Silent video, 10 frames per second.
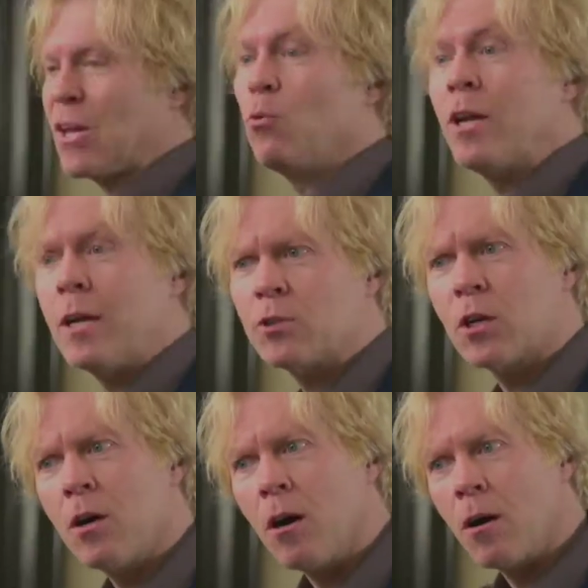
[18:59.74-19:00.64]
We left our
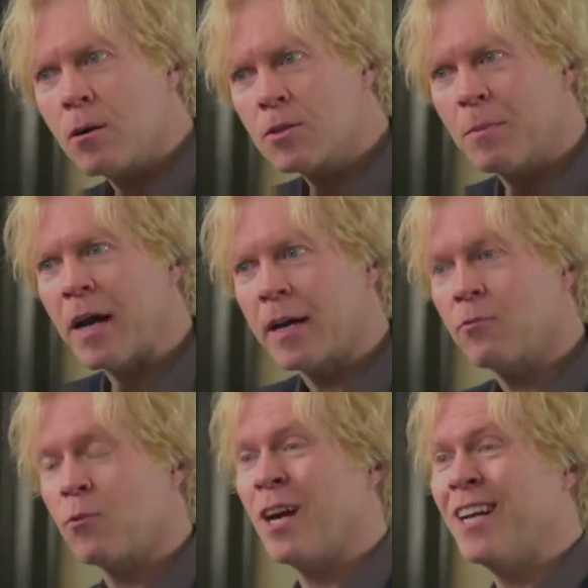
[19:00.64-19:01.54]
cars back
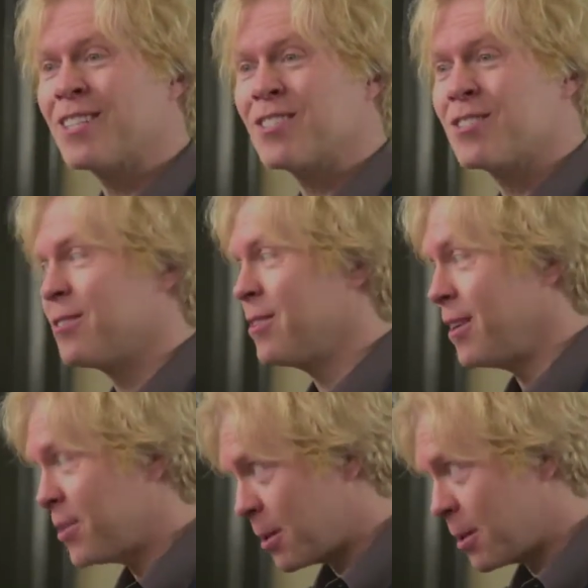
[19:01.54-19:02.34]
at Frank's. Is